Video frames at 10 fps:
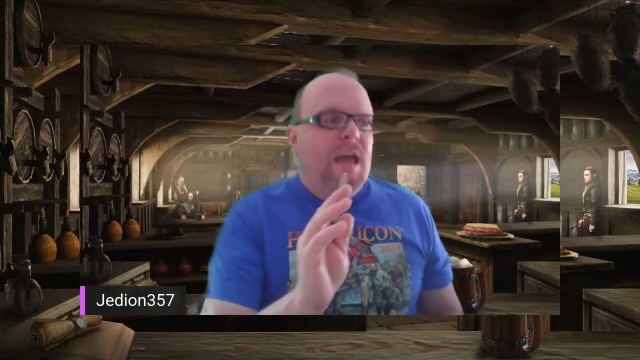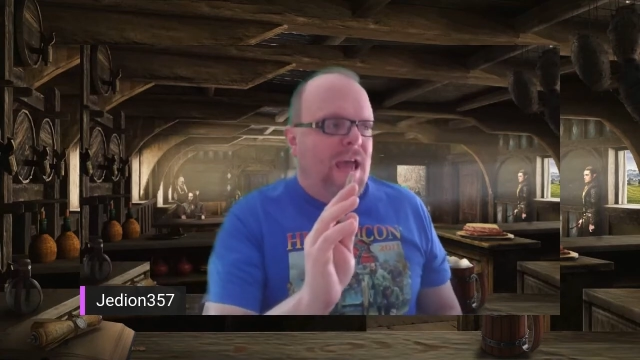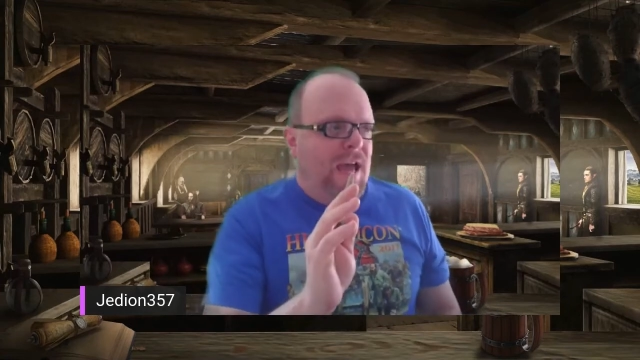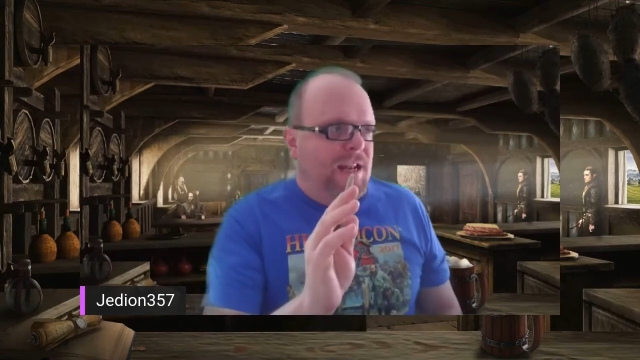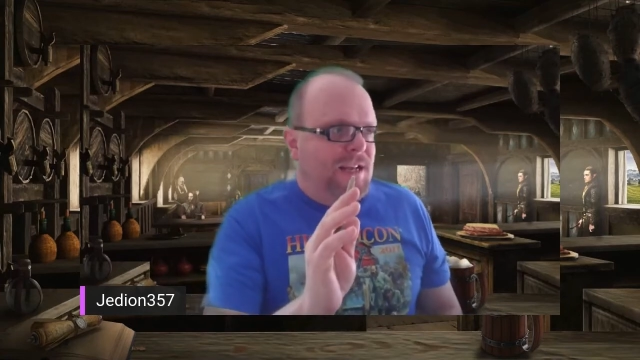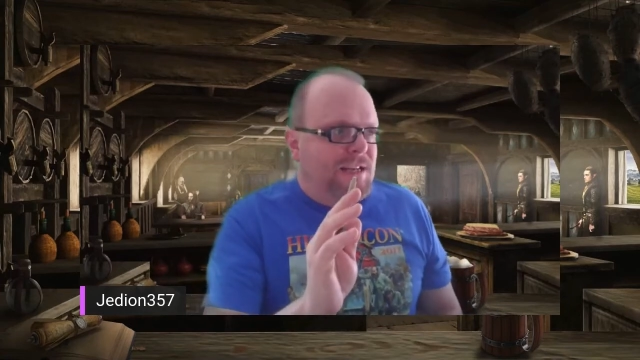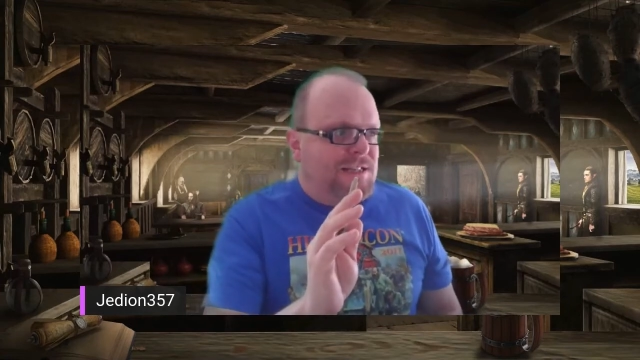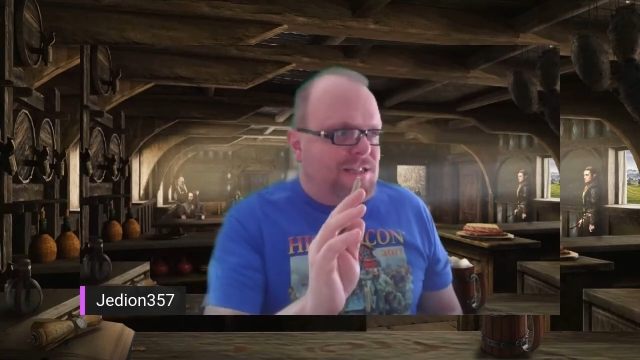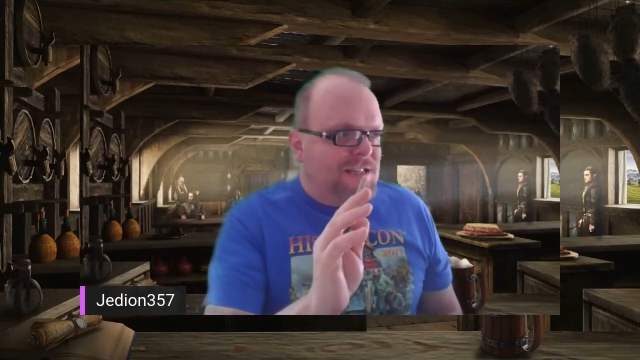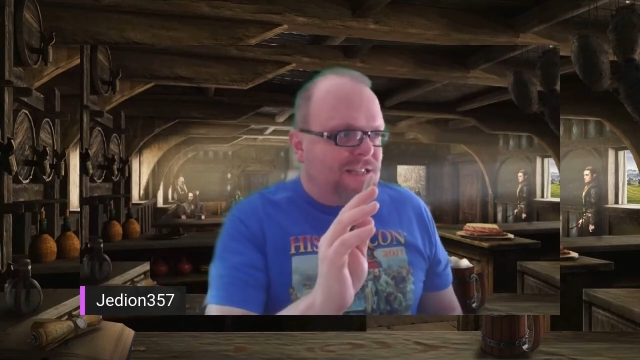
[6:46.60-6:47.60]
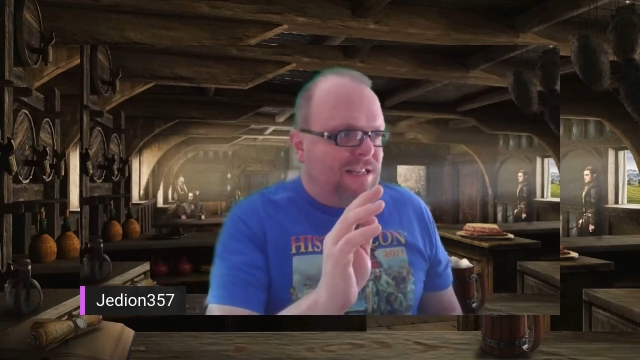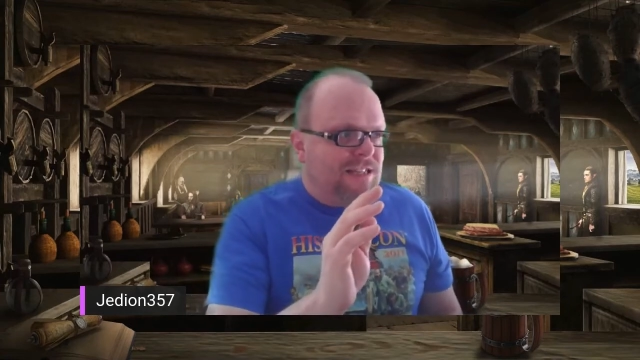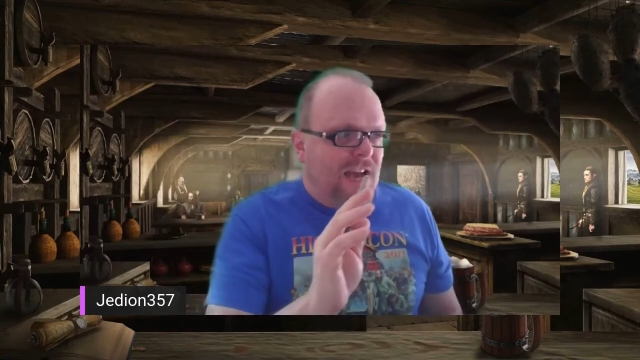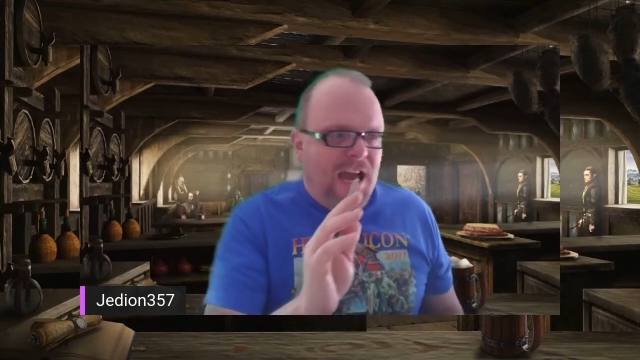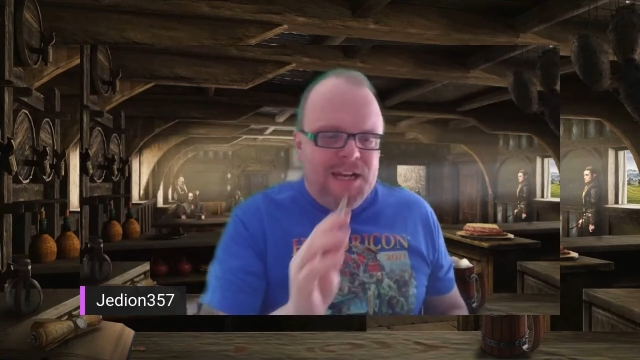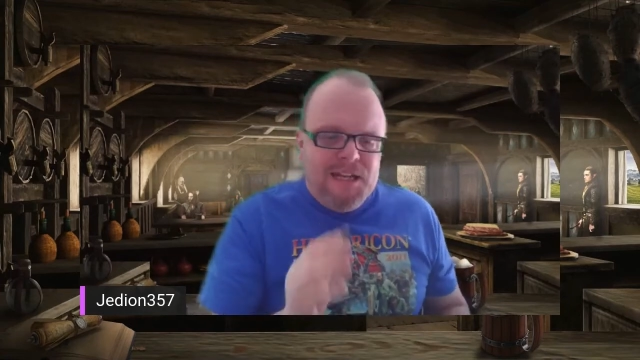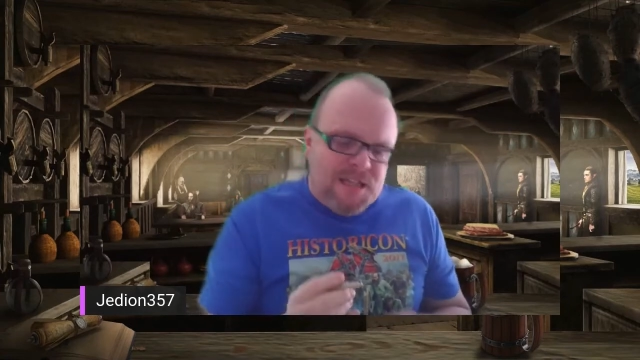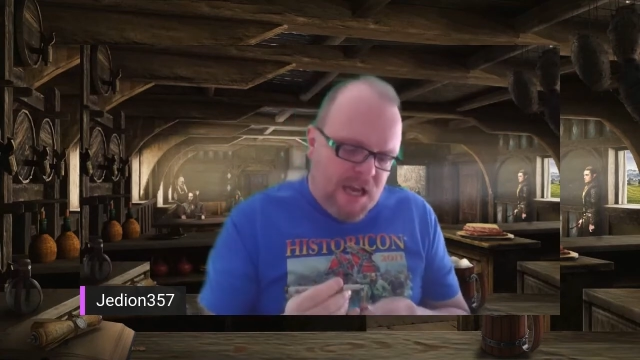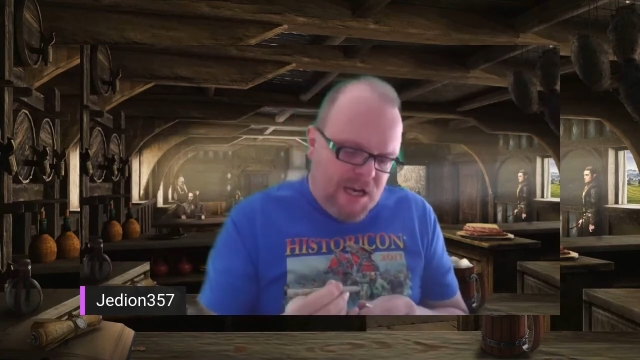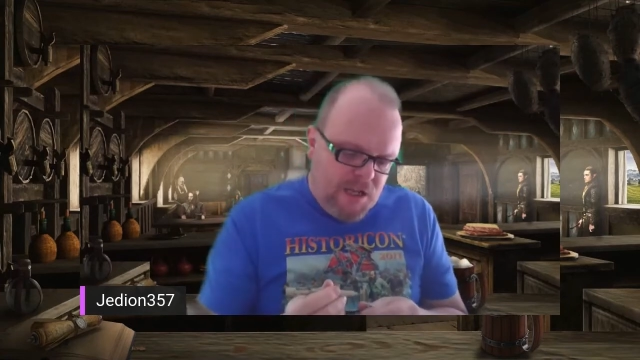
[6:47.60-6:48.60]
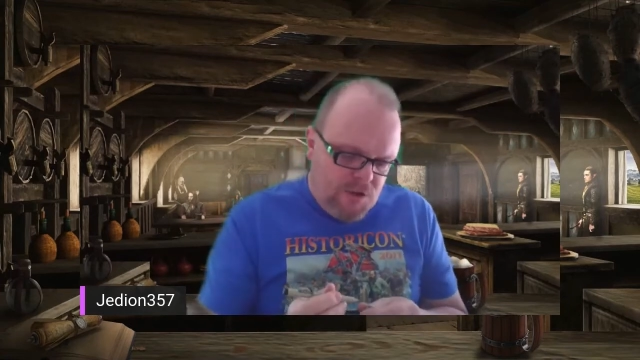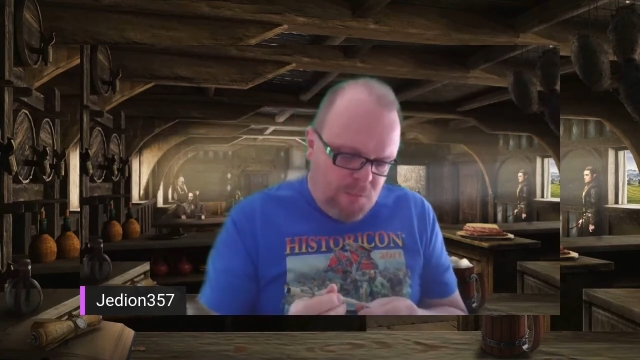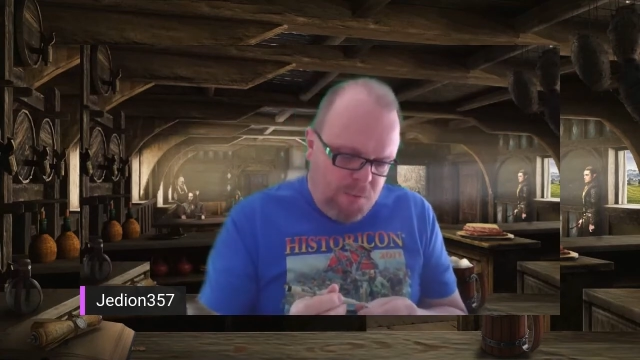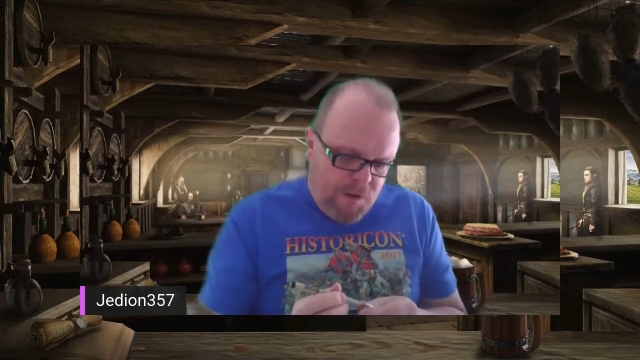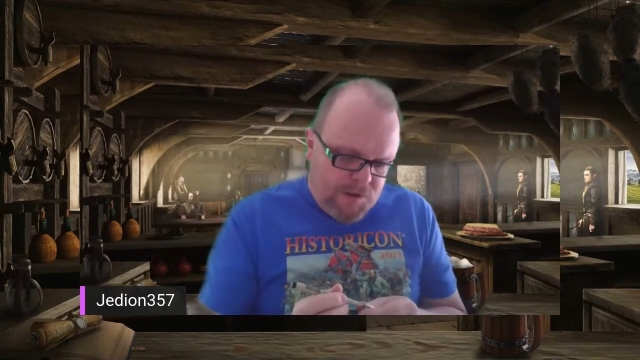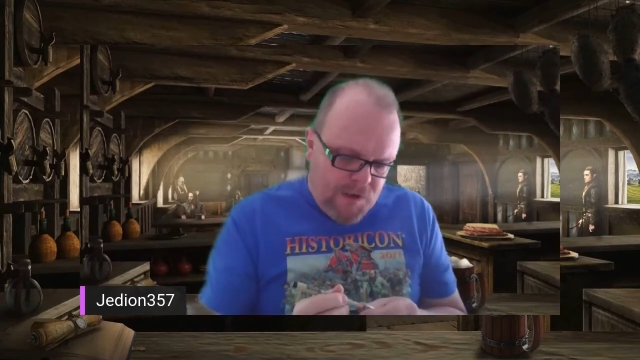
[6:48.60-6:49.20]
and it is just a tiny, tiny little point